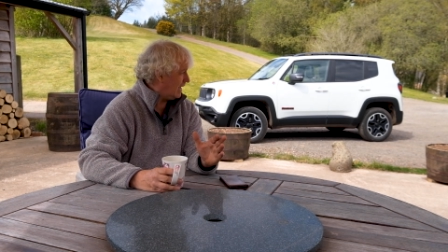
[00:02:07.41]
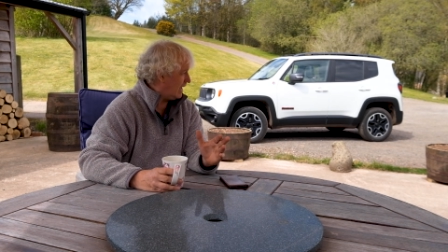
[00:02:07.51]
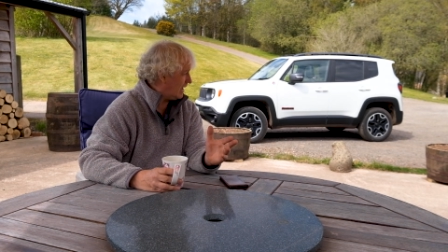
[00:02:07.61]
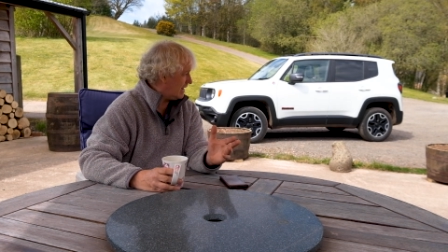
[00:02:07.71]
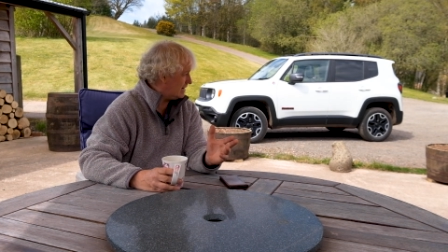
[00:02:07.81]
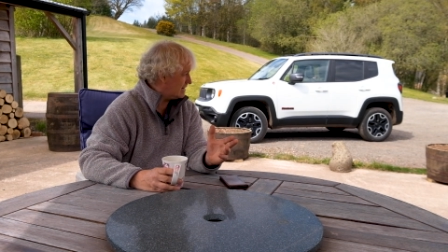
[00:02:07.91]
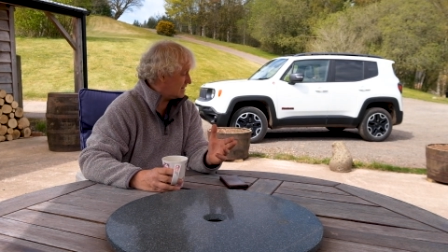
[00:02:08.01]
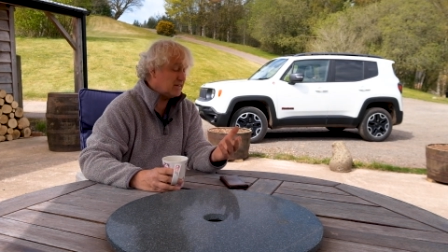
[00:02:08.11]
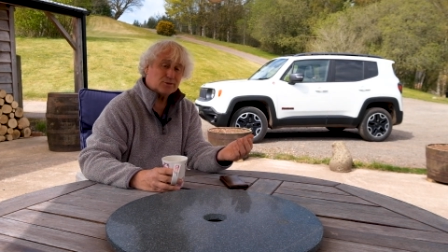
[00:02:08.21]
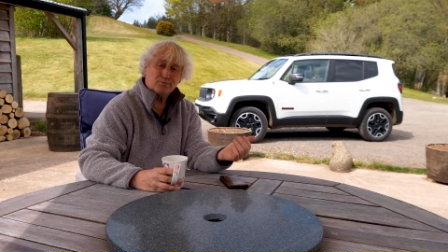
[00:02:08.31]
and
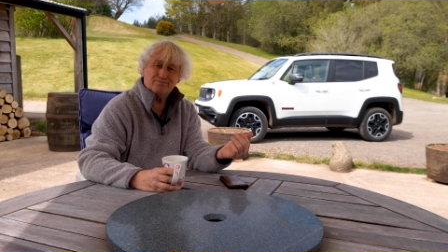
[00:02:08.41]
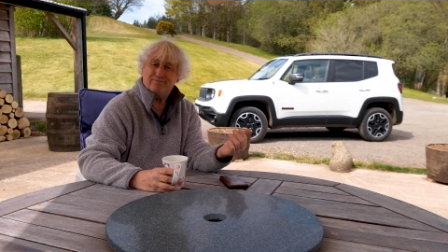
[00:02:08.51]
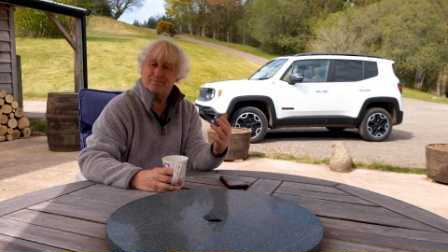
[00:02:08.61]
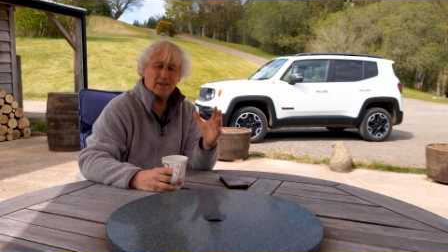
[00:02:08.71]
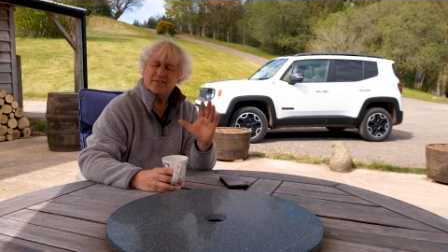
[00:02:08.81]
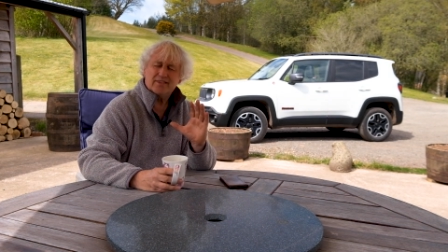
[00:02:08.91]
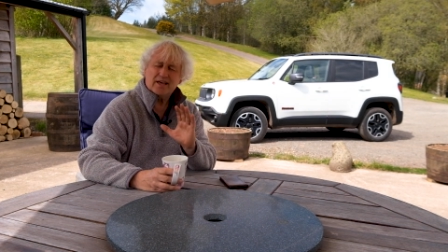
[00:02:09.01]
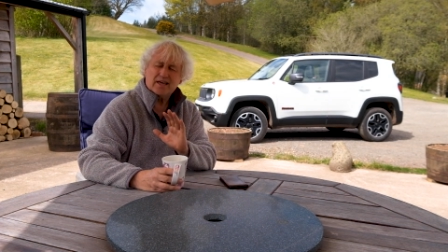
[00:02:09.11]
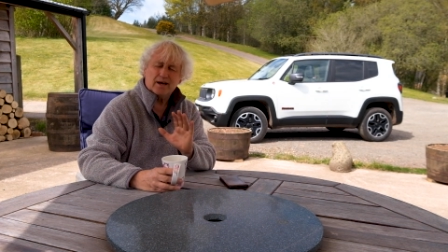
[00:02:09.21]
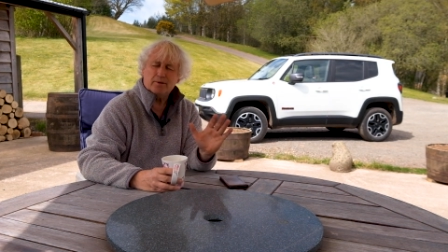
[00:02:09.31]
this,
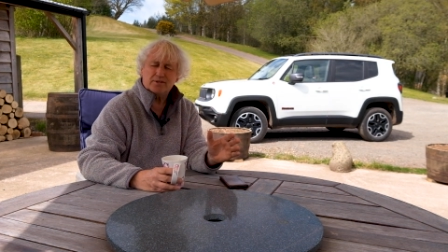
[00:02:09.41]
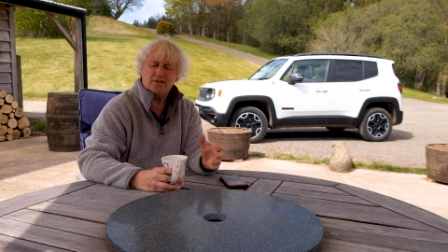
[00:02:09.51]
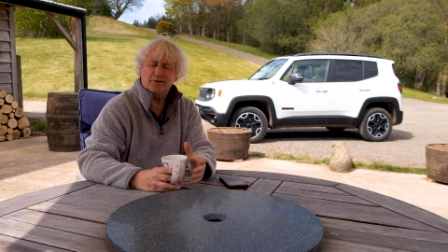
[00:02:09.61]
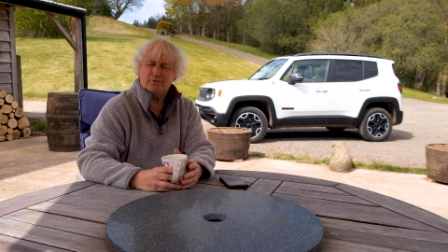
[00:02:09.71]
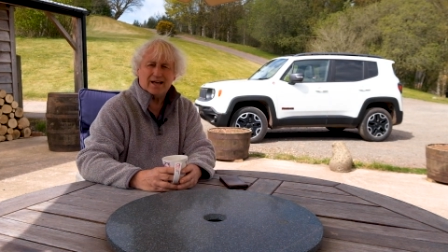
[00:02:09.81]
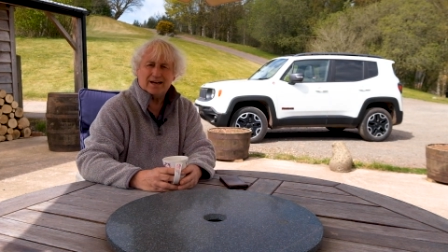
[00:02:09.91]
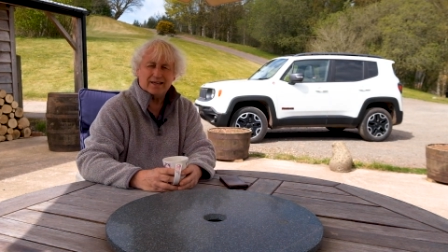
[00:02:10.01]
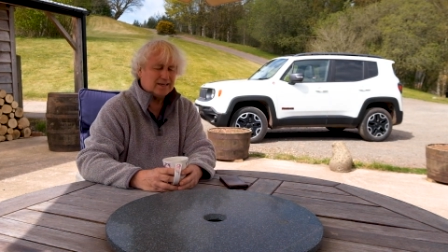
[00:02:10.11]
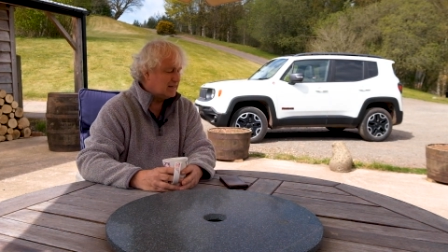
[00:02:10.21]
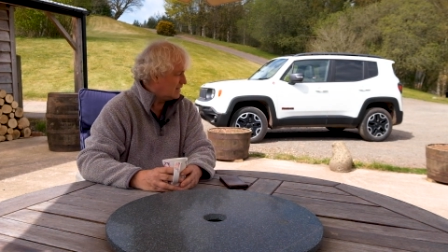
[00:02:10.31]
they come up so
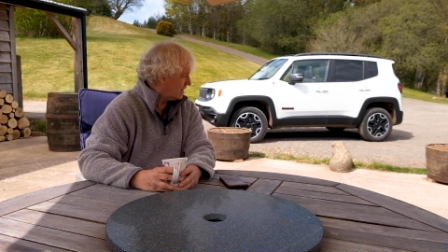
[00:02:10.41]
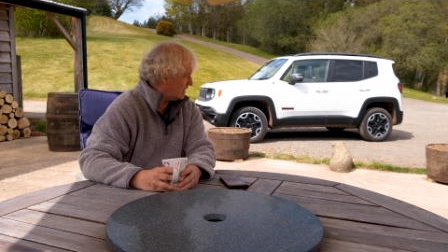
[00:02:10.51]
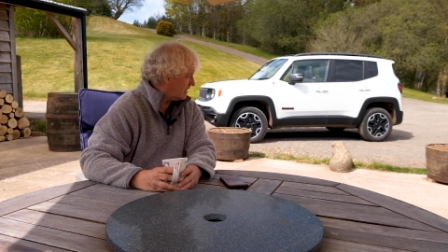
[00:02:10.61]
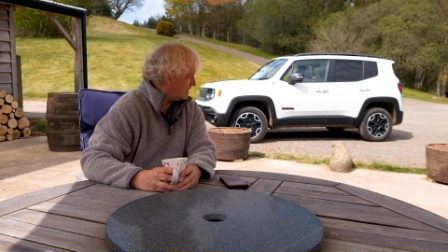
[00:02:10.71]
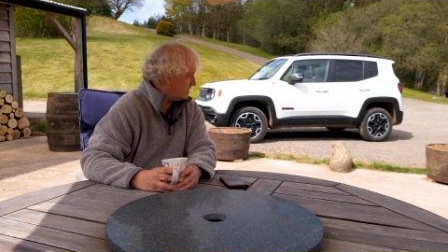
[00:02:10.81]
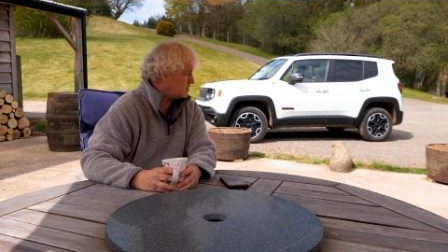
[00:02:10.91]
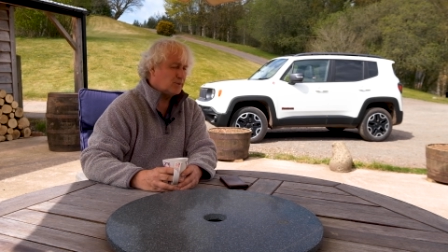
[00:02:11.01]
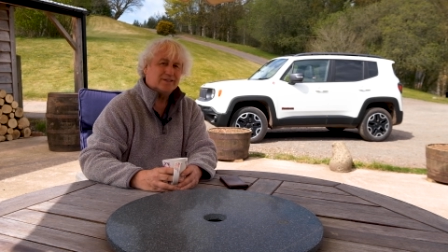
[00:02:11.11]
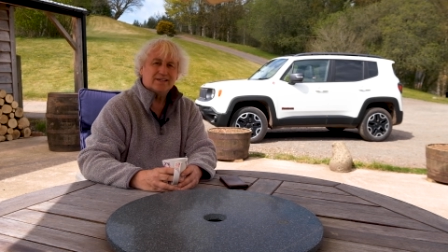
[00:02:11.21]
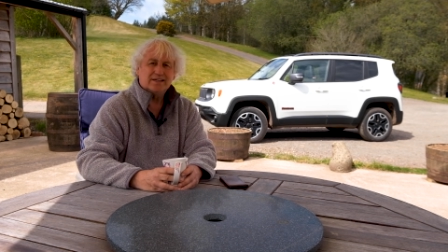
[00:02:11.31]
rarely. This
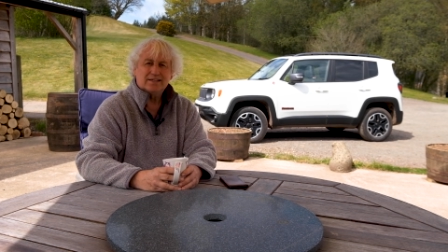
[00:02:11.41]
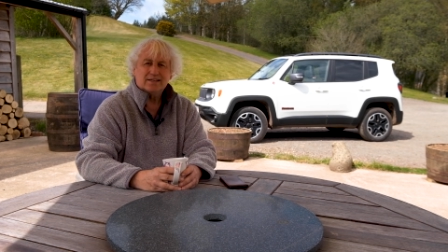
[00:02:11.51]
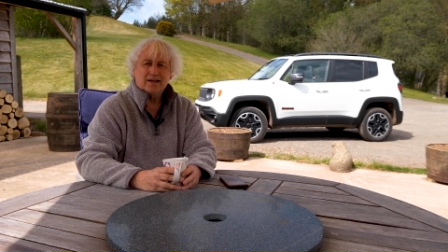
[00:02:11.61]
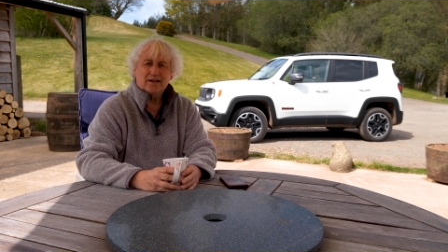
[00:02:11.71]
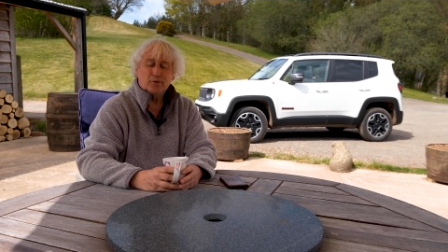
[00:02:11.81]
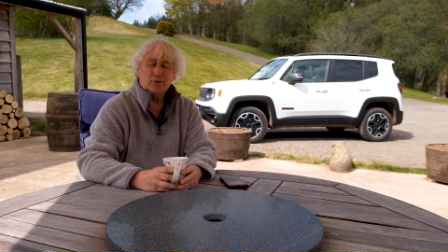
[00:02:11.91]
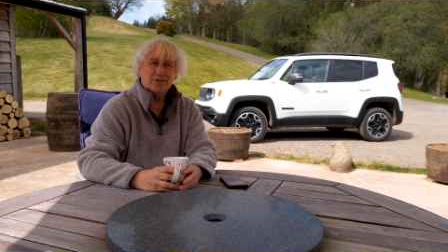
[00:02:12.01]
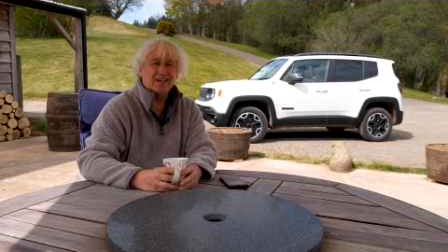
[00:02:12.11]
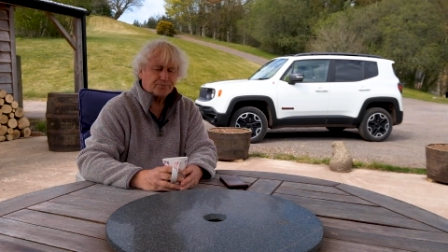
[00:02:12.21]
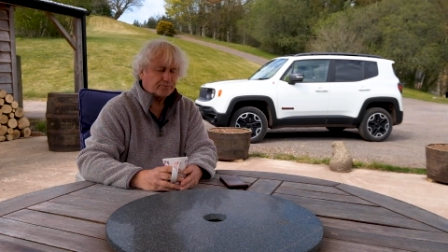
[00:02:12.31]
one did, and I
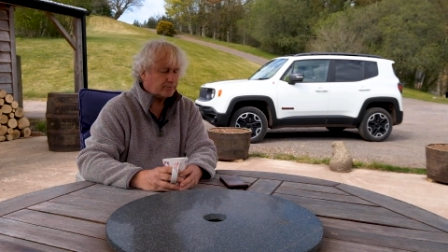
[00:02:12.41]
bought it.